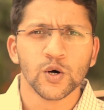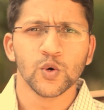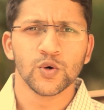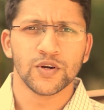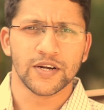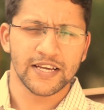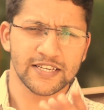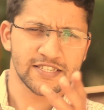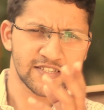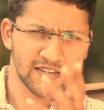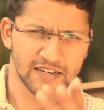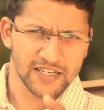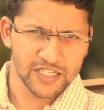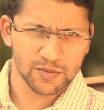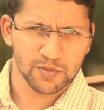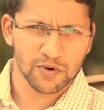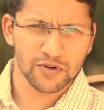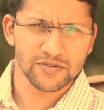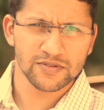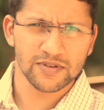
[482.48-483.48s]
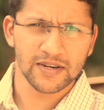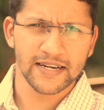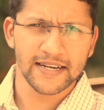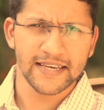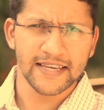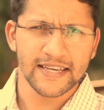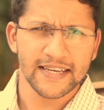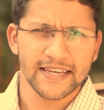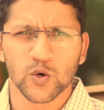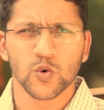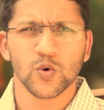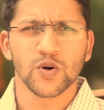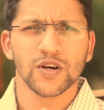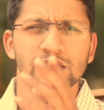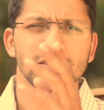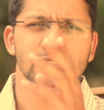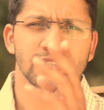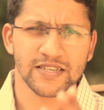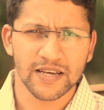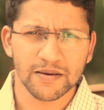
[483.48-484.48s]
who takes the responsibility, who
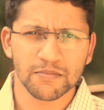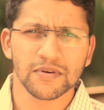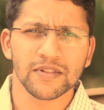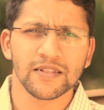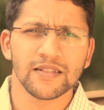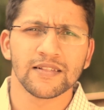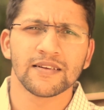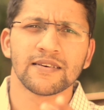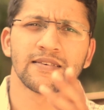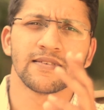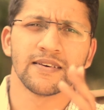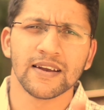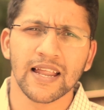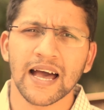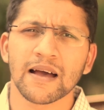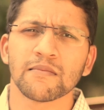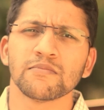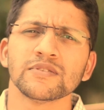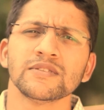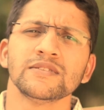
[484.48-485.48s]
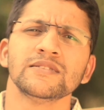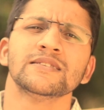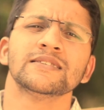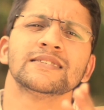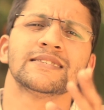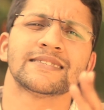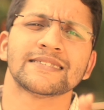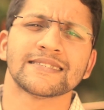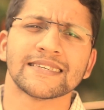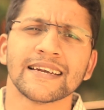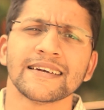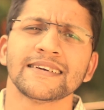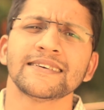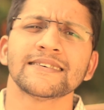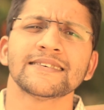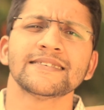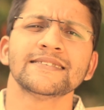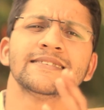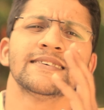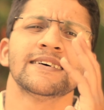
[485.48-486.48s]
is stable, reliable,
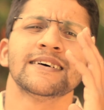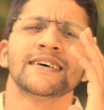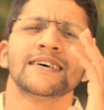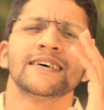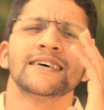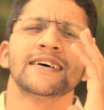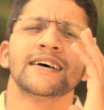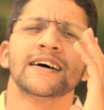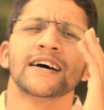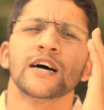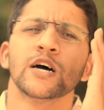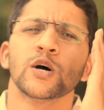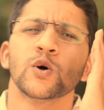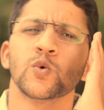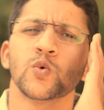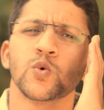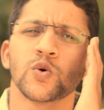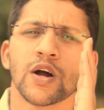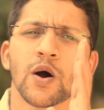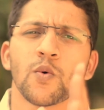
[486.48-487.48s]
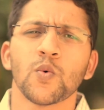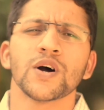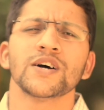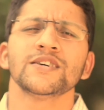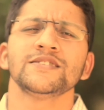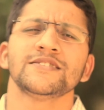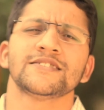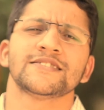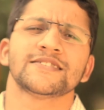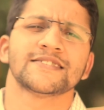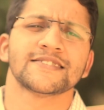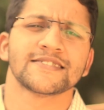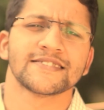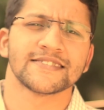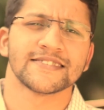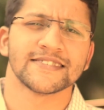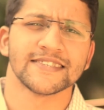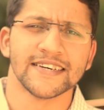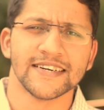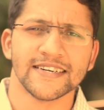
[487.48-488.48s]
center, who governs.
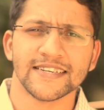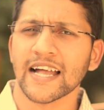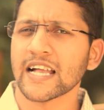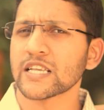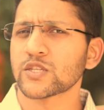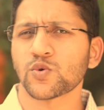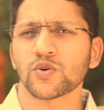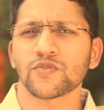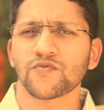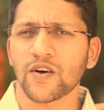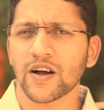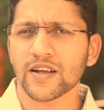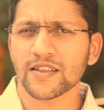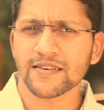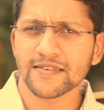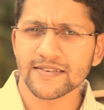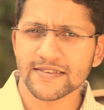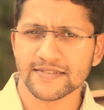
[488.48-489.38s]
That's what father